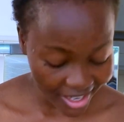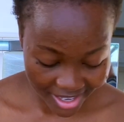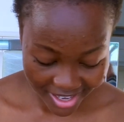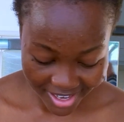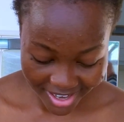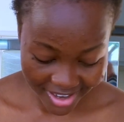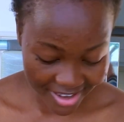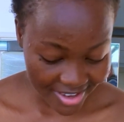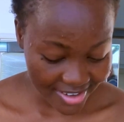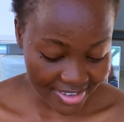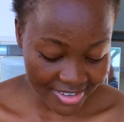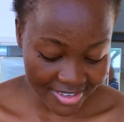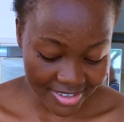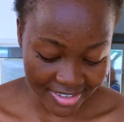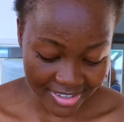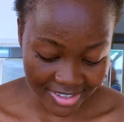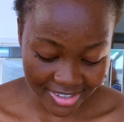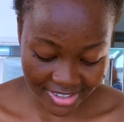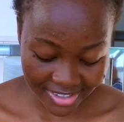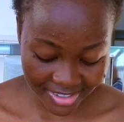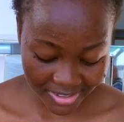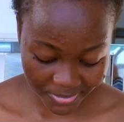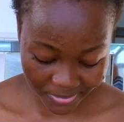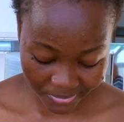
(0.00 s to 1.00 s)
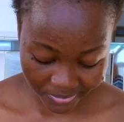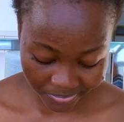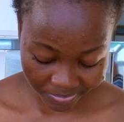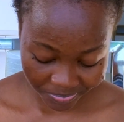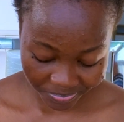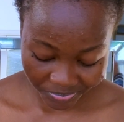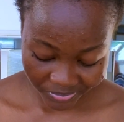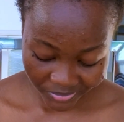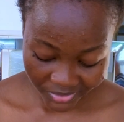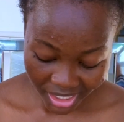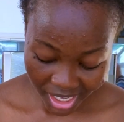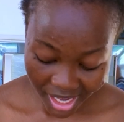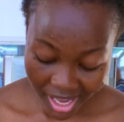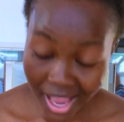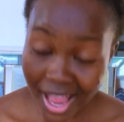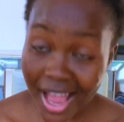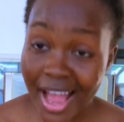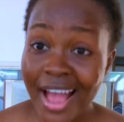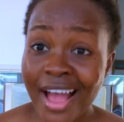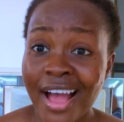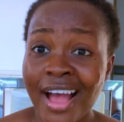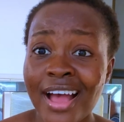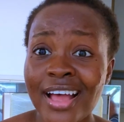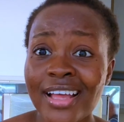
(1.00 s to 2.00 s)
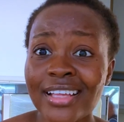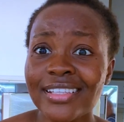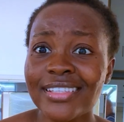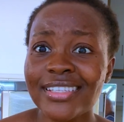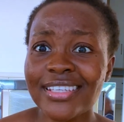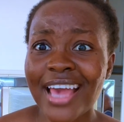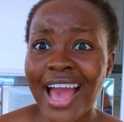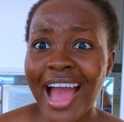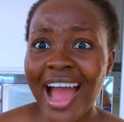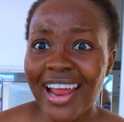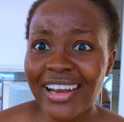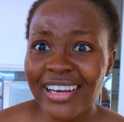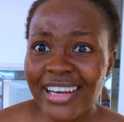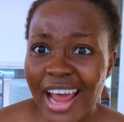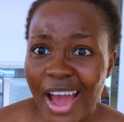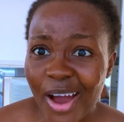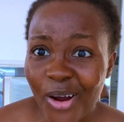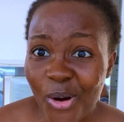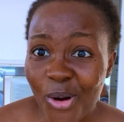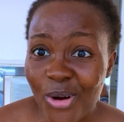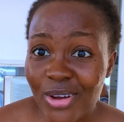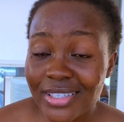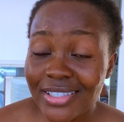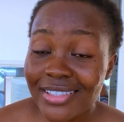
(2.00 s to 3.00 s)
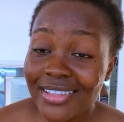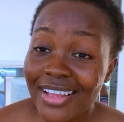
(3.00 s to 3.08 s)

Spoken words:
Oh god. Dear Neco